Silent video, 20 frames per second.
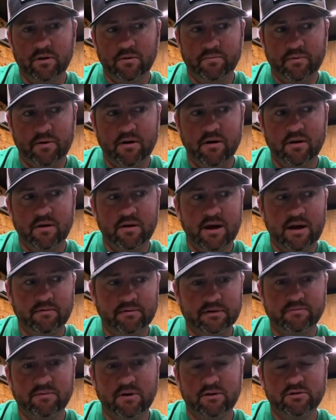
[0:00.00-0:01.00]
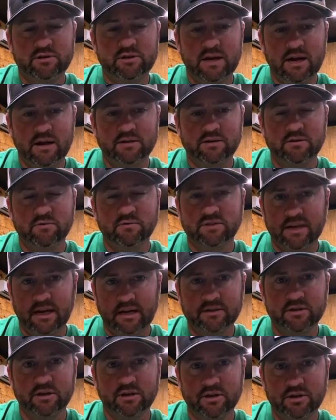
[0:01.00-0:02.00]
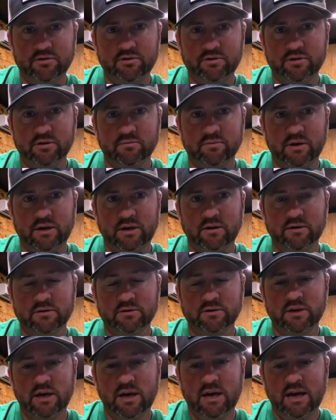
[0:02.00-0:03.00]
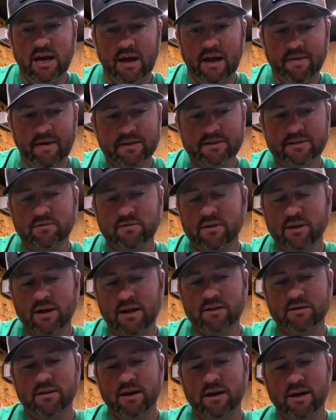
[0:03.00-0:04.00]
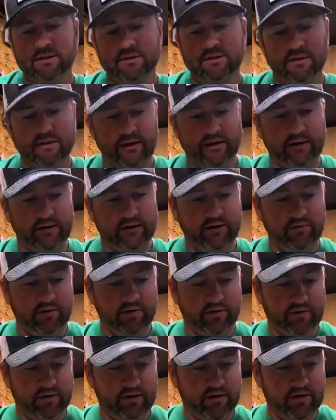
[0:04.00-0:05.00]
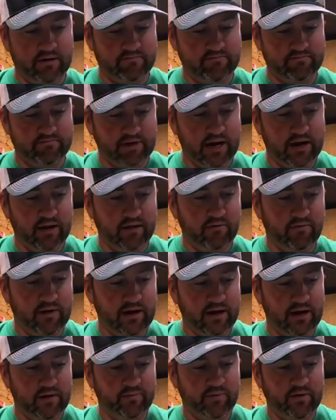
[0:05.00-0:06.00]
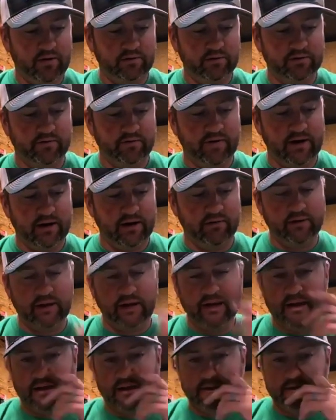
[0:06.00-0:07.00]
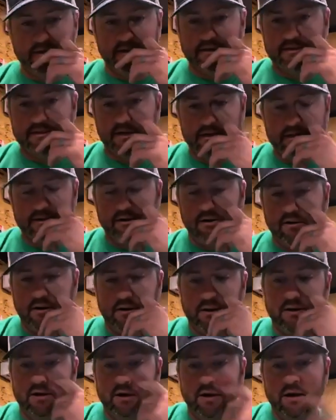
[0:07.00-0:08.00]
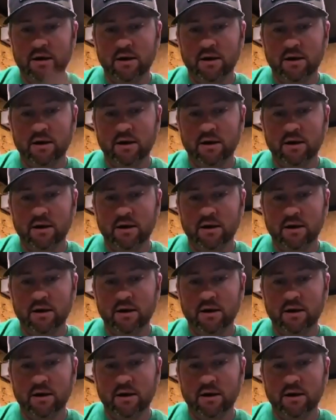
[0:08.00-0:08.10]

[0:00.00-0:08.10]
The part of that was most challenging was execution, because, and that's a, that has a lot to do with um, kind of the way I approached the final day. Is is I started